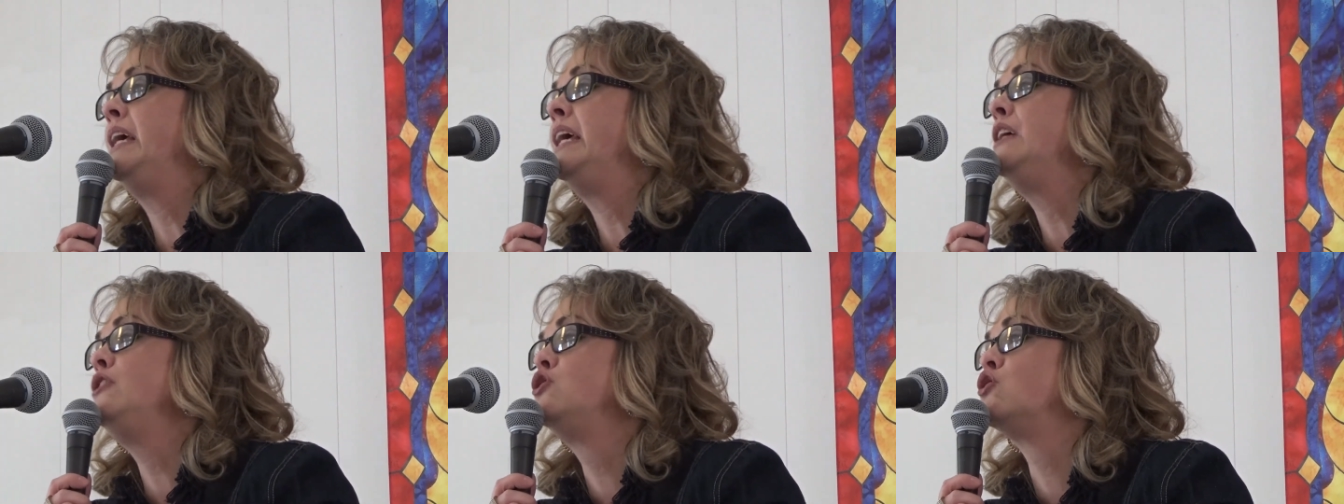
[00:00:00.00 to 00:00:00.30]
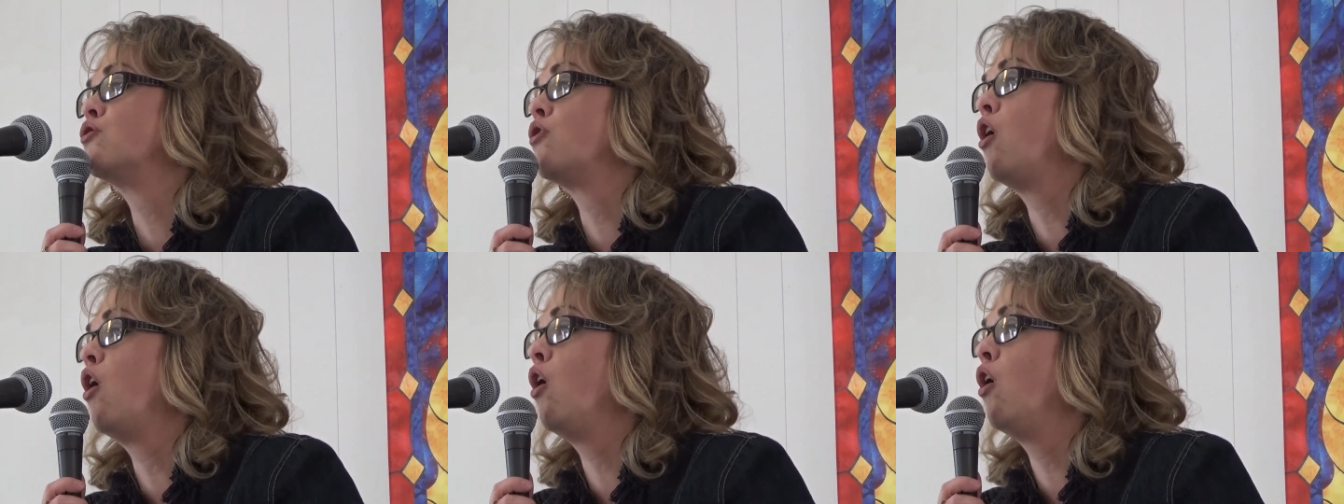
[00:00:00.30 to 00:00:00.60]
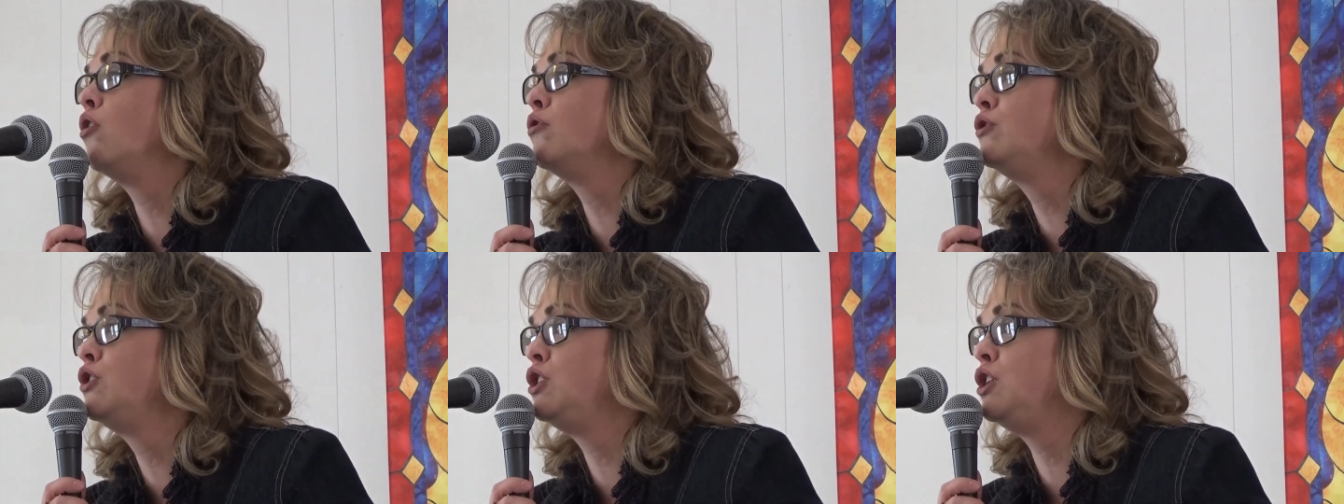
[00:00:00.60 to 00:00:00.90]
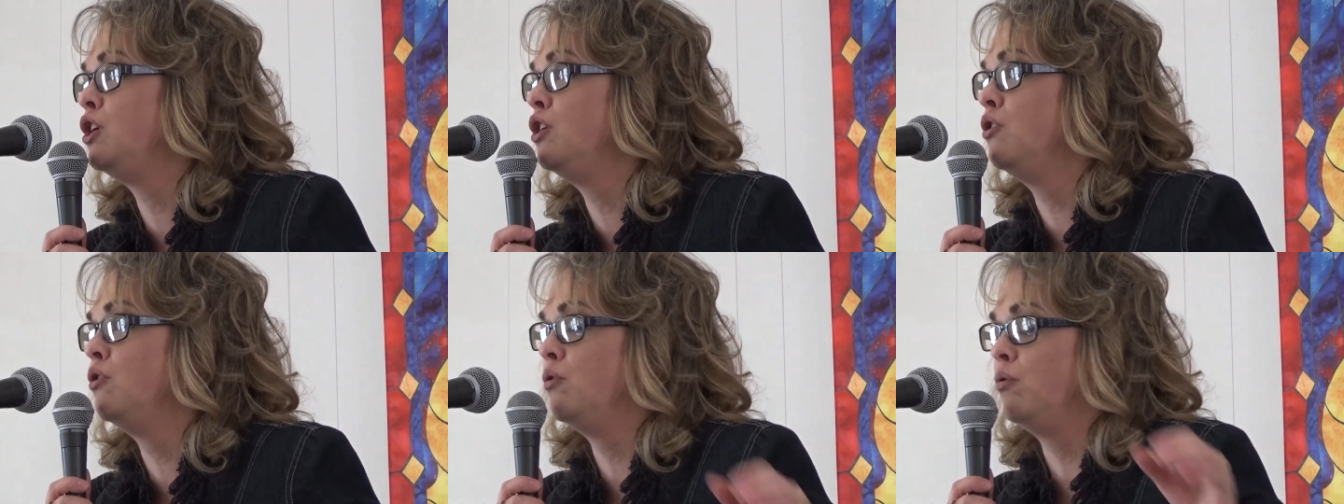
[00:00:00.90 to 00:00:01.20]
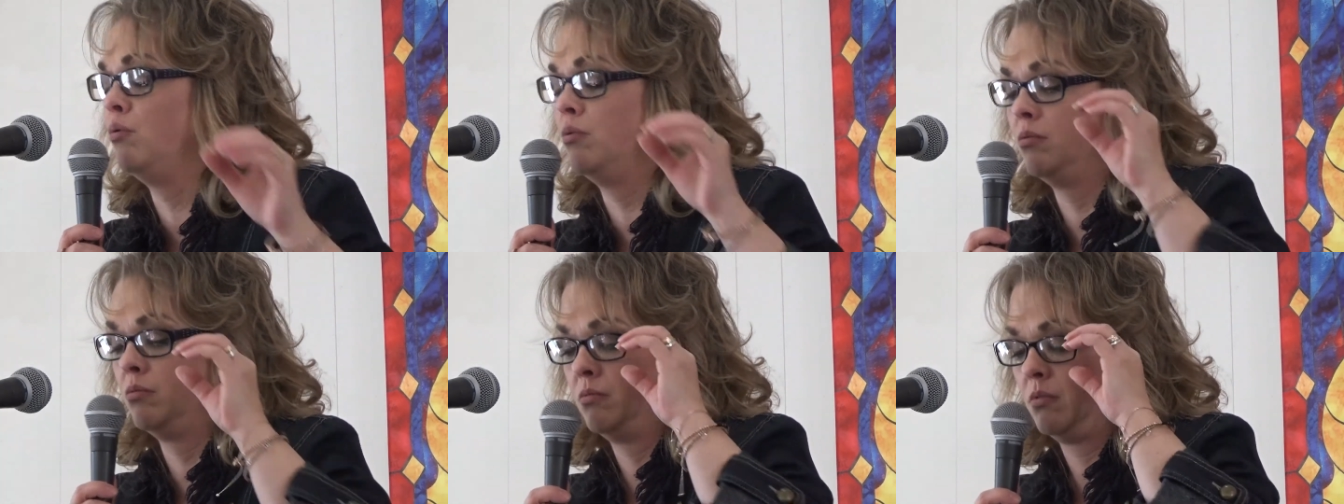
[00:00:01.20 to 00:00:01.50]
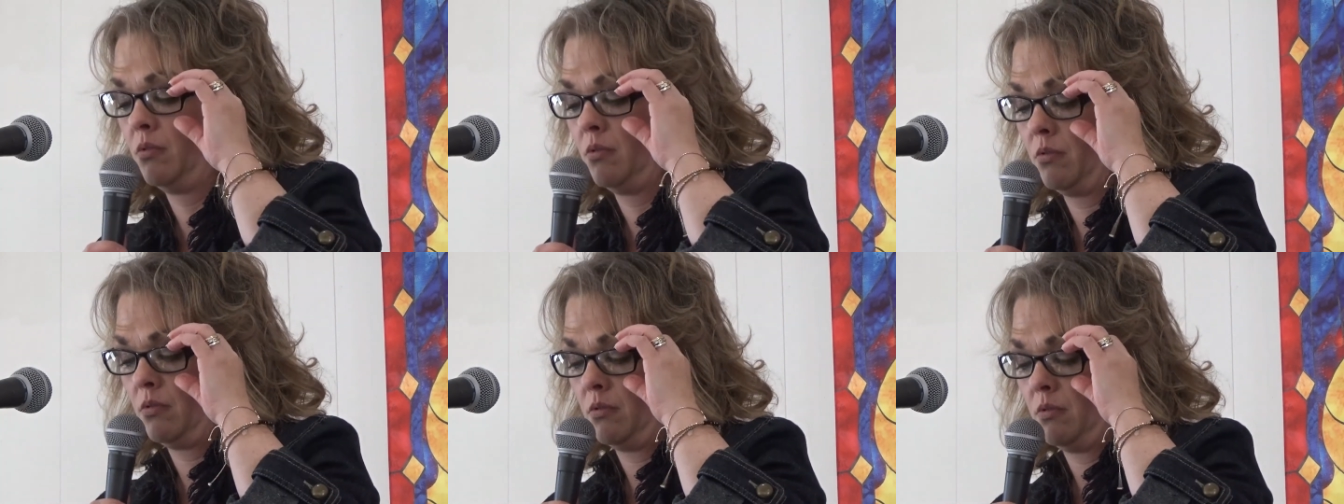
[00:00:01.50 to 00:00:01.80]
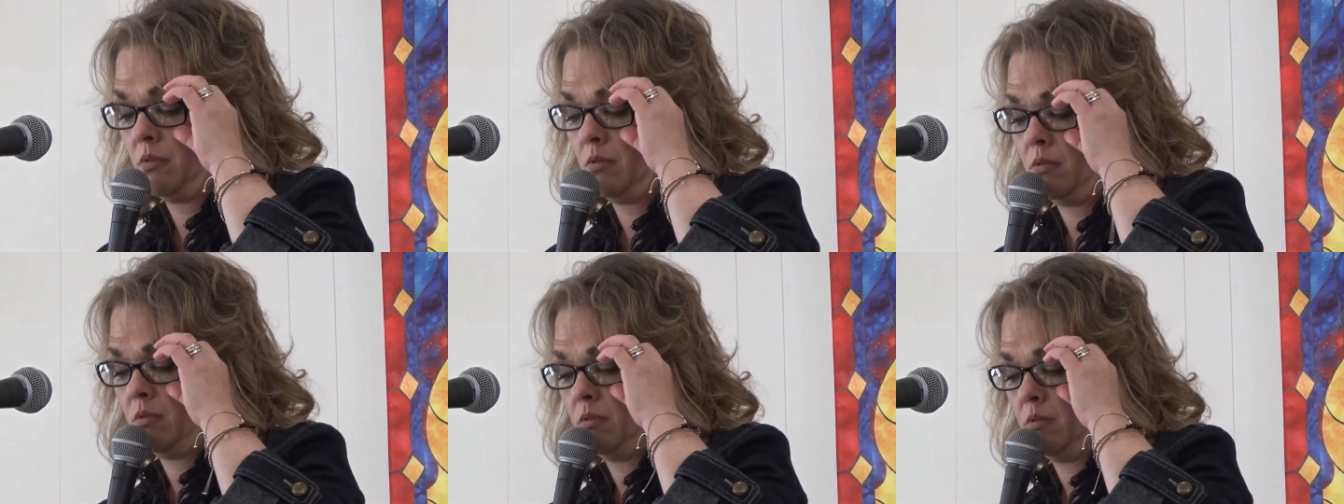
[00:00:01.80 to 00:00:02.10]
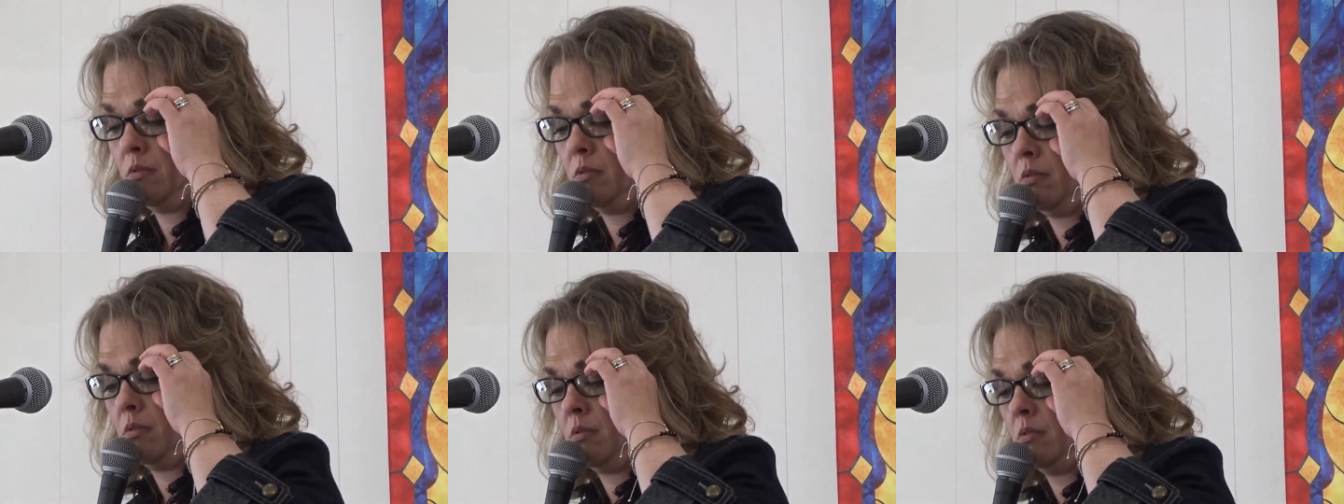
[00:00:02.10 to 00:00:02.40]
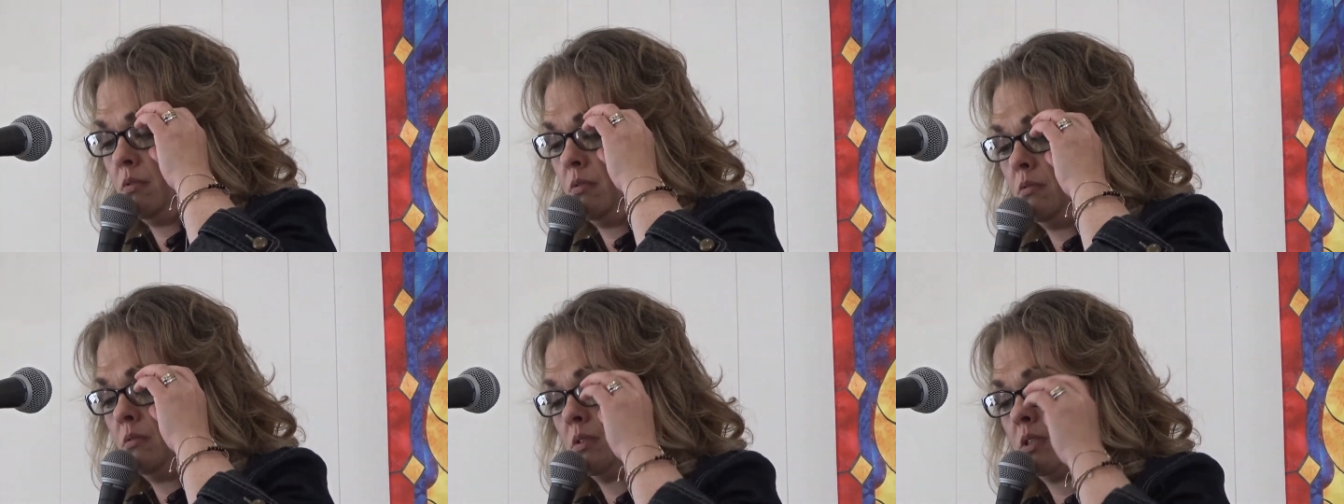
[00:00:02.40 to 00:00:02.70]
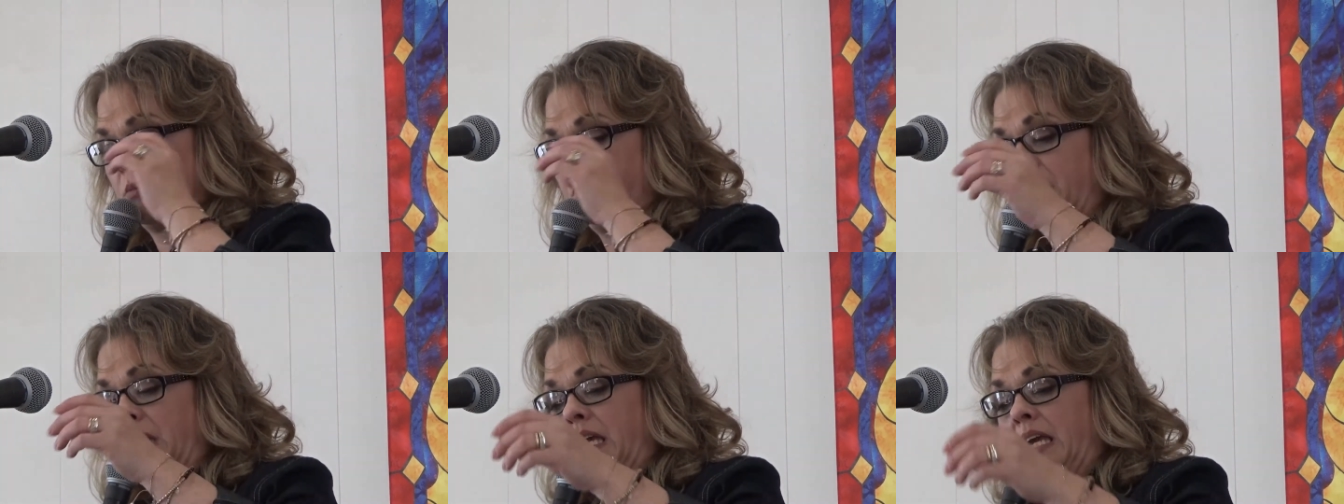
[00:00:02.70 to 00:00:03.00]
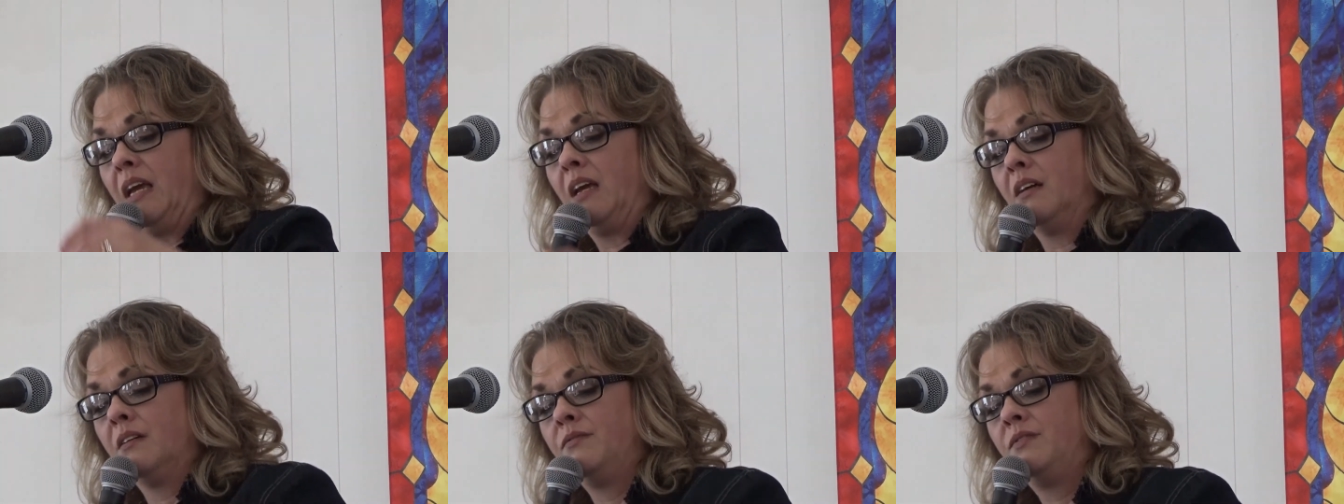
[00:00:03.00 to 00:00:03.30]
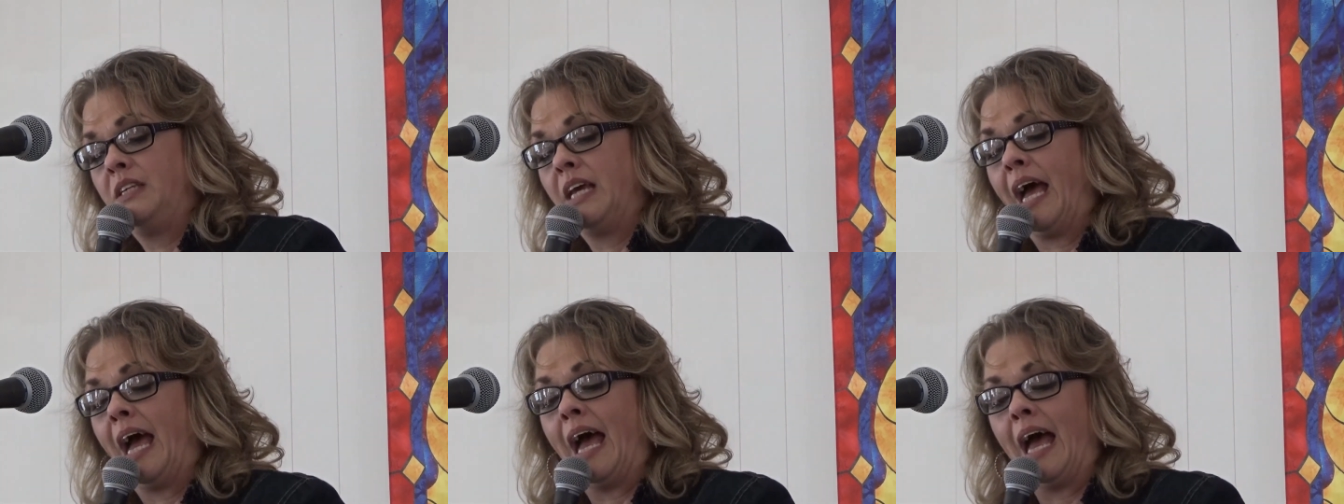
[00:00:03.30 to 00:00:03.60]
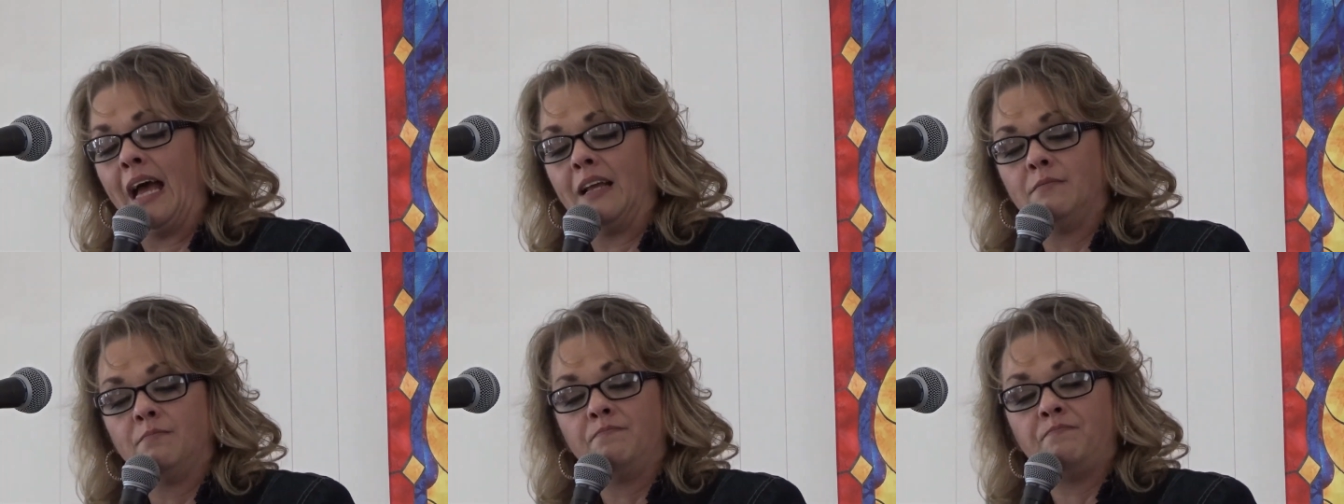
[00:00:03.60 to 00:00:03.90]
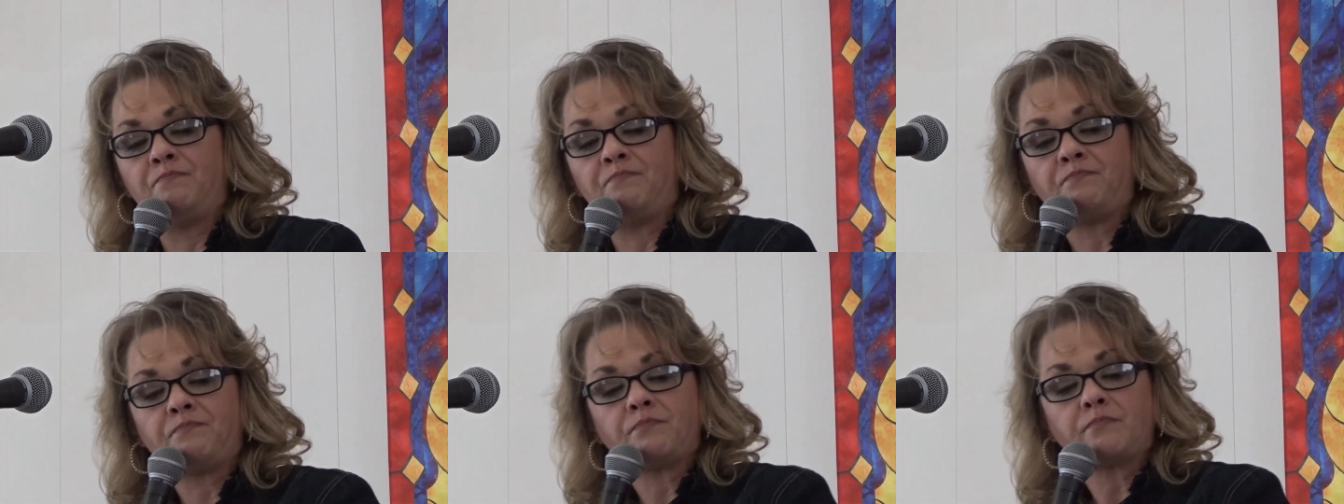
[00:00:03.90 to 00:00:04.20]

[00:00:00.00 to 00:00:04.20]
He draws you. Speaking of dad,